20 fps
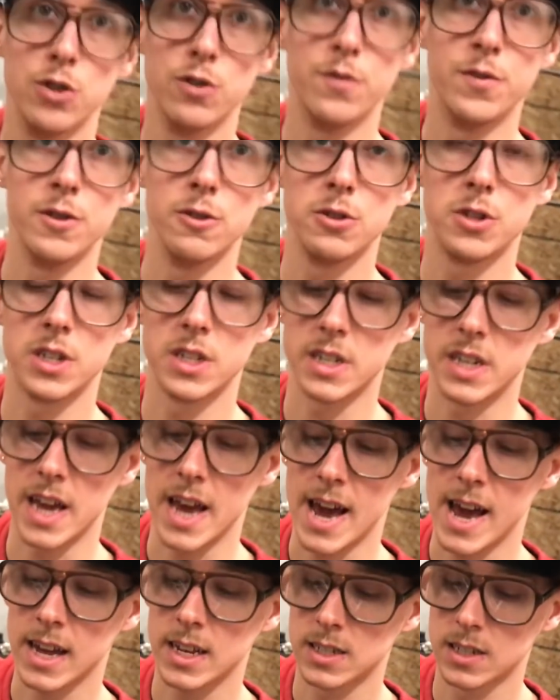two fusion
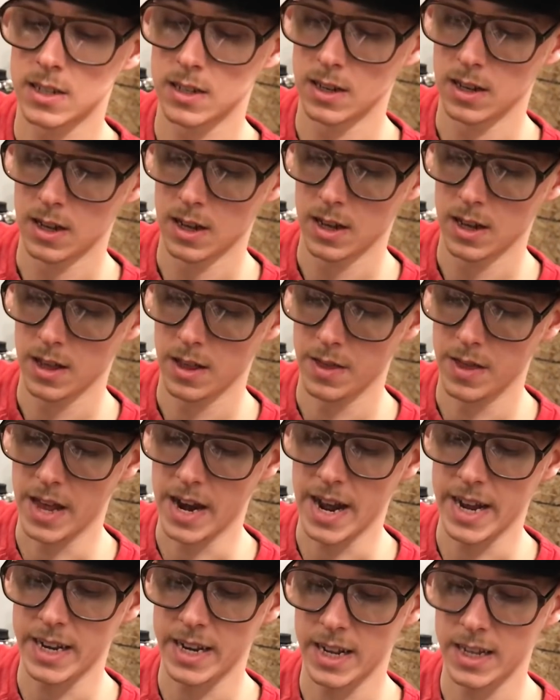tacks,
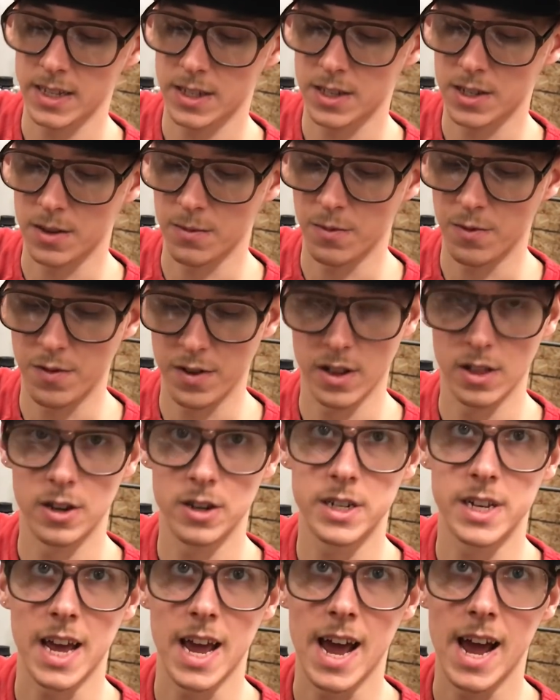then I did some
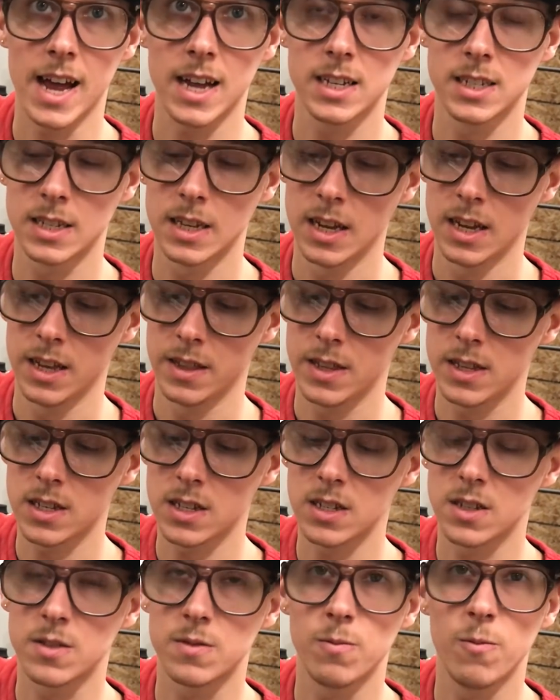filler tacks. This
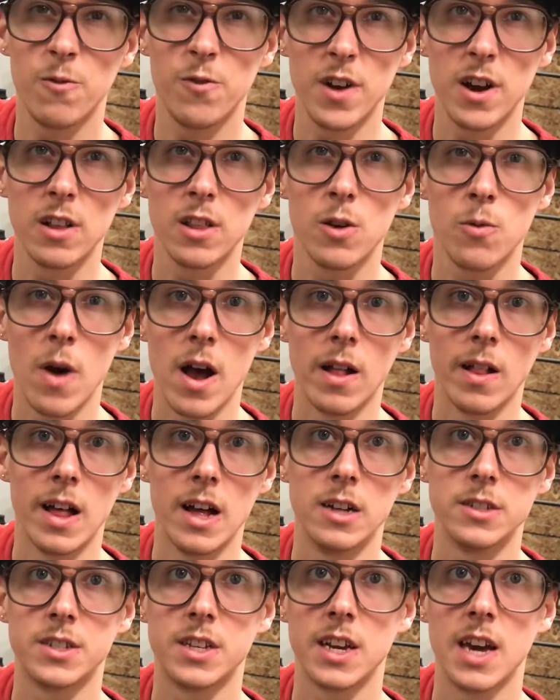is fairly well
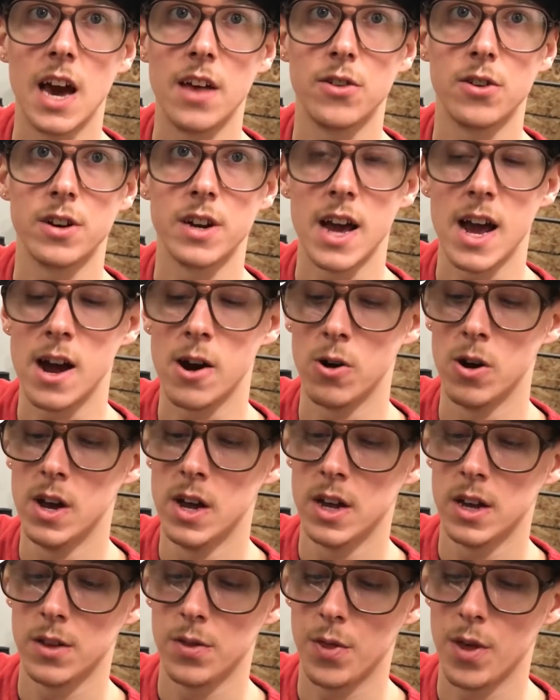held together now
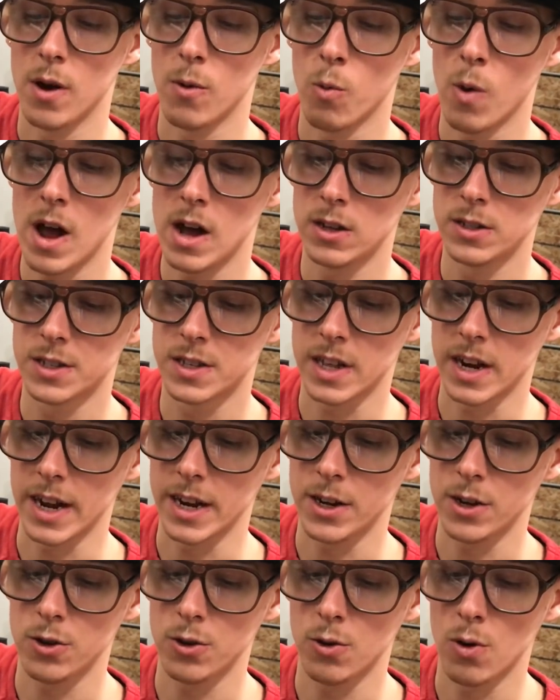the welds that
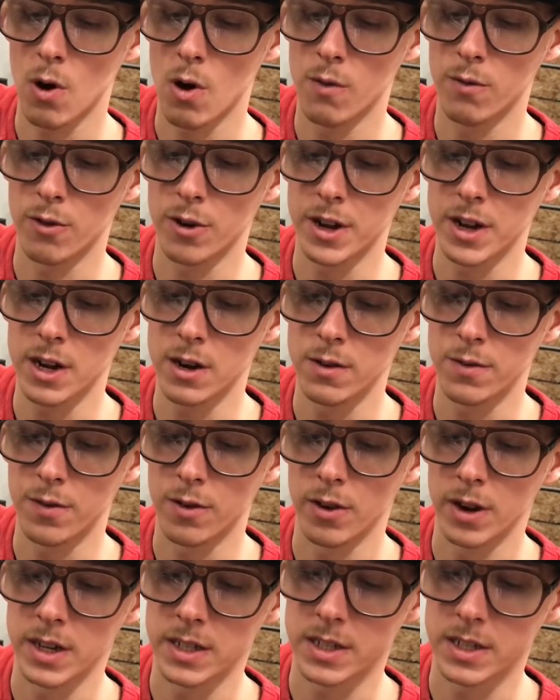I do over here, for